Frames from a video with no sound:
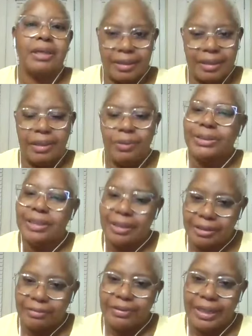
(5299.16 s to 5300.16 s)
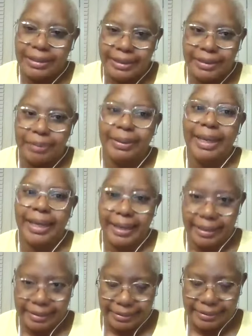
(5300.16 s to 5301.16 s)
dollar he would not have ended up
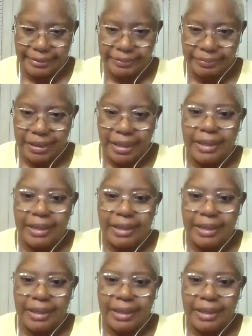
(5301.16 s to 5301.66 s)
hanged.